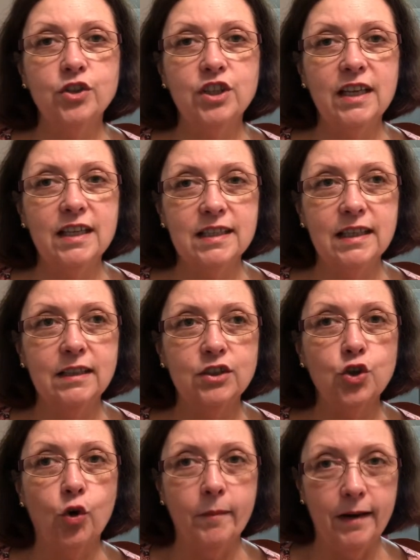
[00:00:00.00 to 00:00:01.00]
She is in
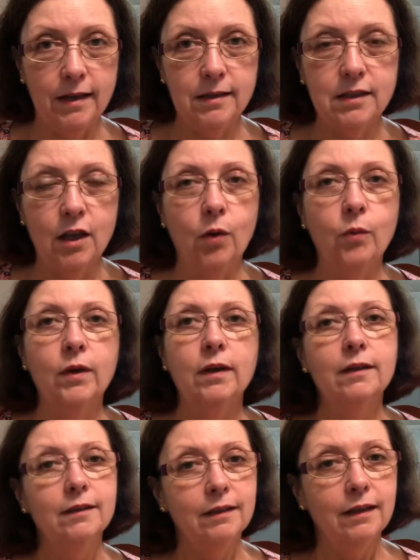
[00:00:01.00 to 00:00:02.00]
Germany, so
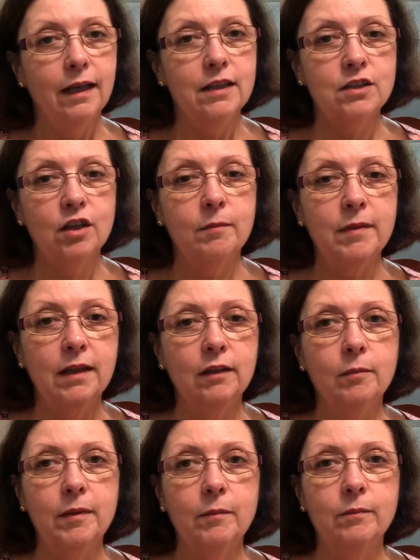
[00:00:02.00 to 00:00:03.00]
it's going to be a
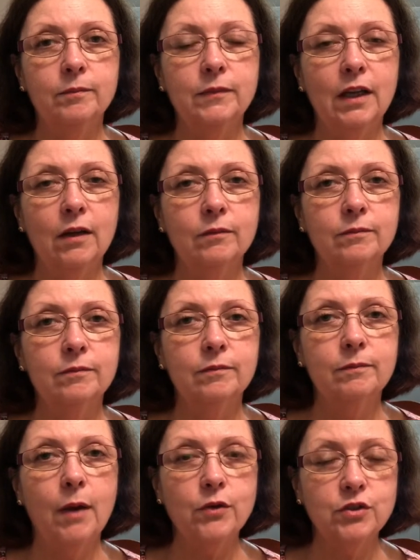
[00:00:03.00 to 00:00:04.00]
little bit, you know,
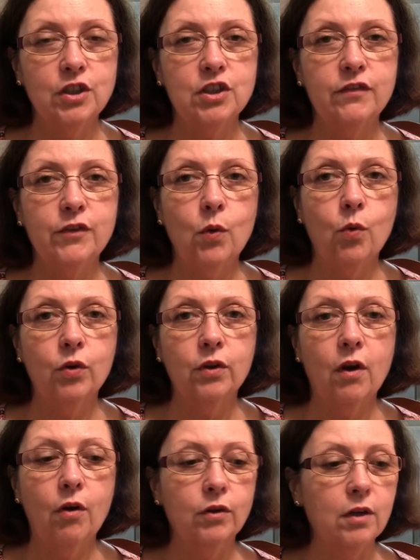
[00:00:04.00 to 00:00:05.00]
postage if you order
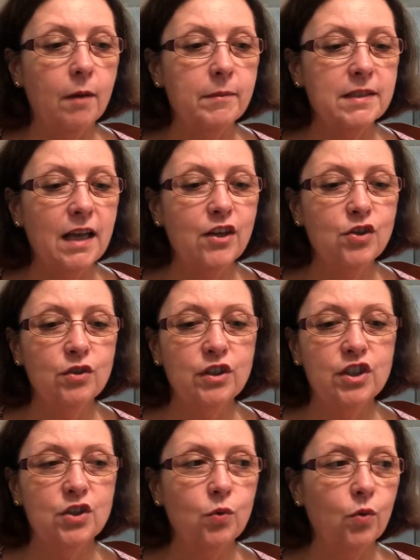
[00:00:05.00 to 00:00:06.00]
the hard copies. I usually
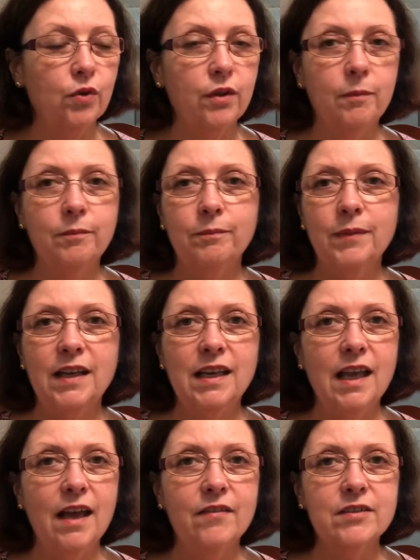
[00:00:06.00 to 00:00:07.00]
just order the
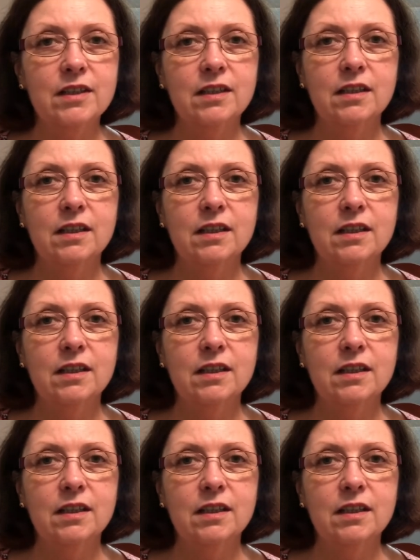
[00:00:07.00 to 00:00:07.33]
PDFs.